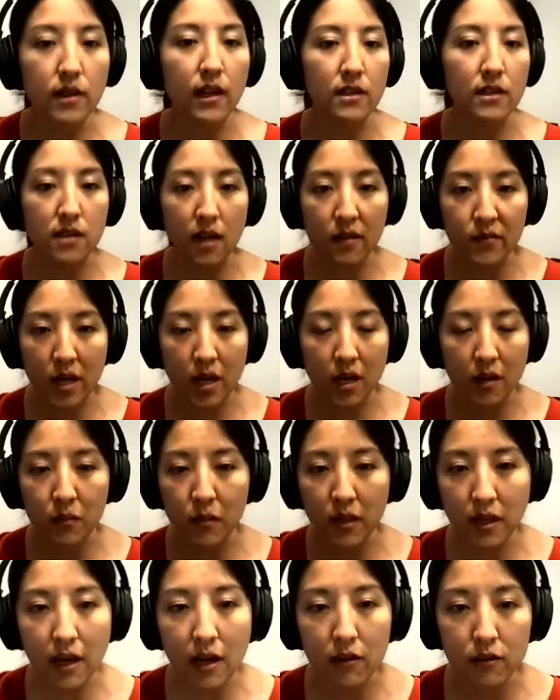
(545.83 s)
So the next time
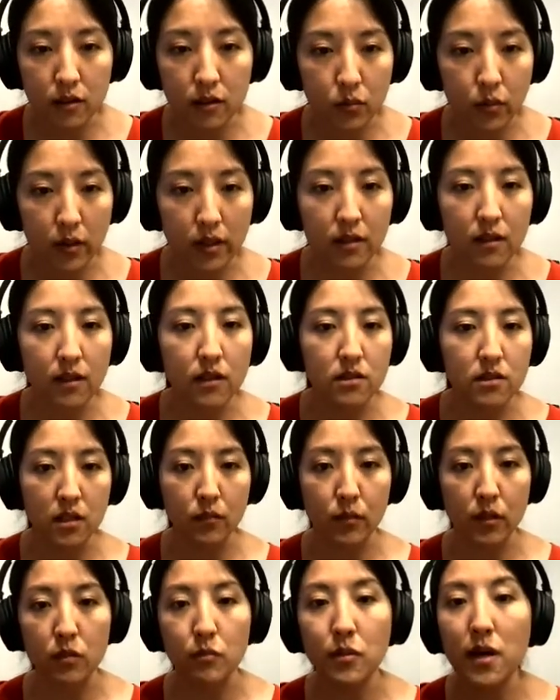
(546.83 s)
I'm encountered with
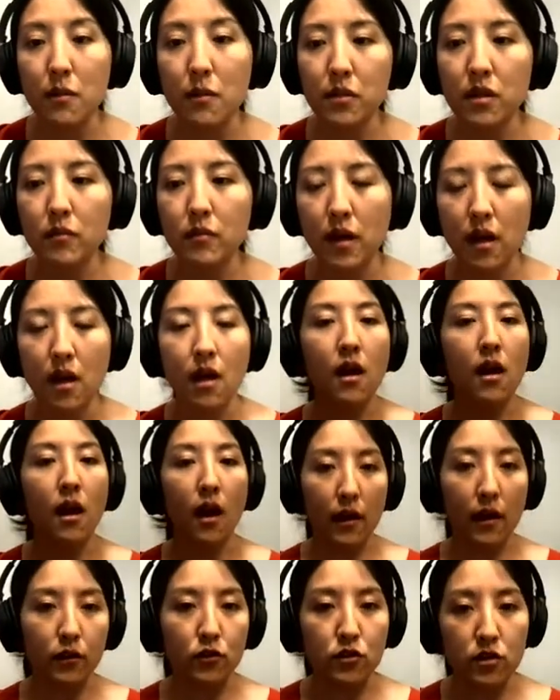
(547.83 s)
a similar problem,
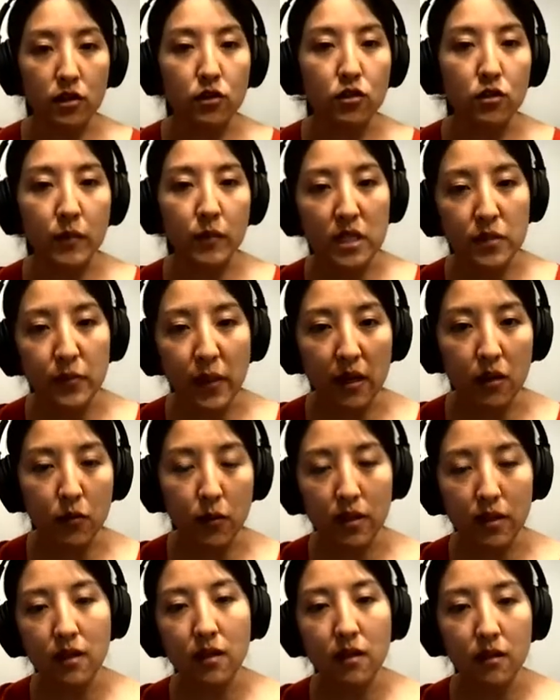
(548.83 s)
I usually do much
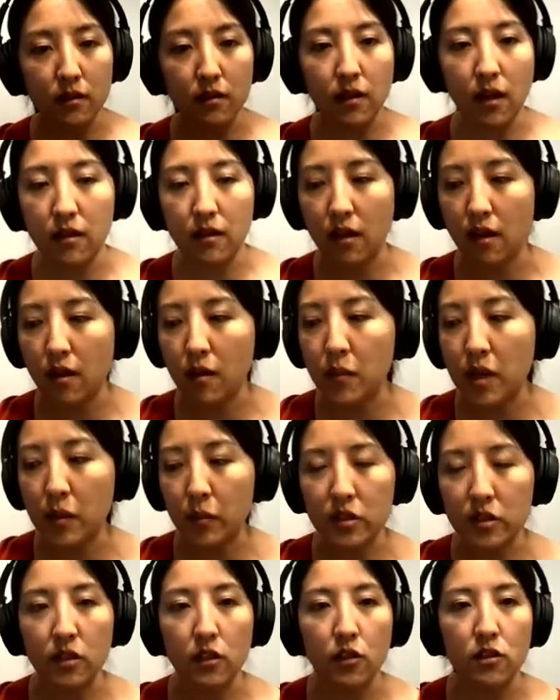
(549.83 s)
better with it and
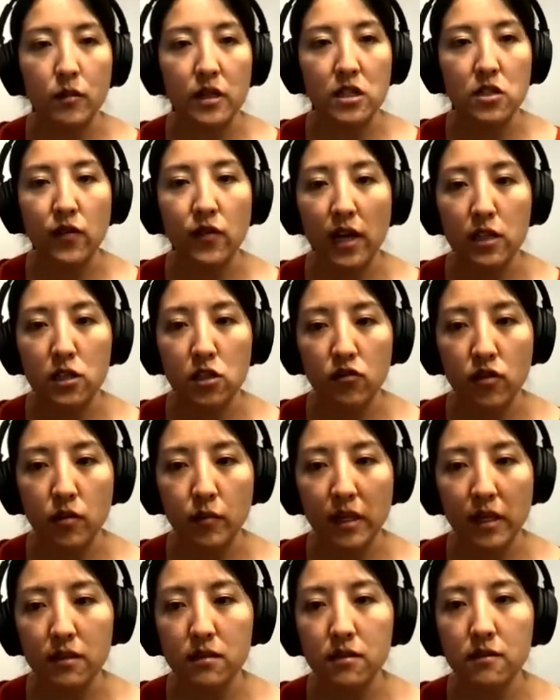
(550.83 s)
am able to learn much
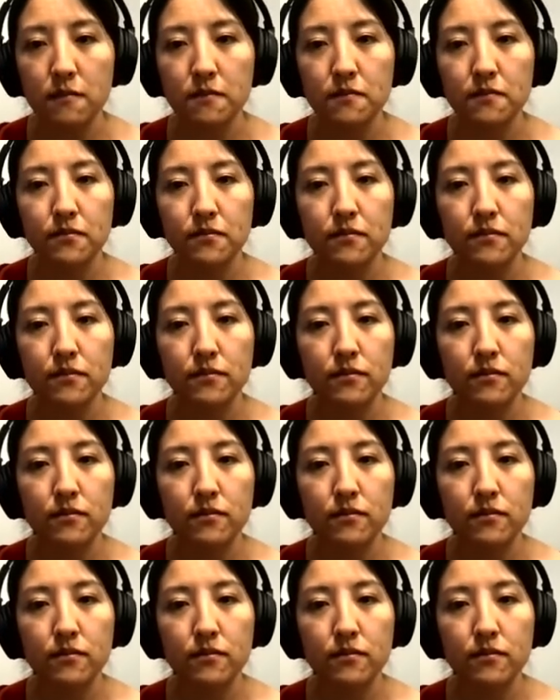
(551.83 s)
faster from it.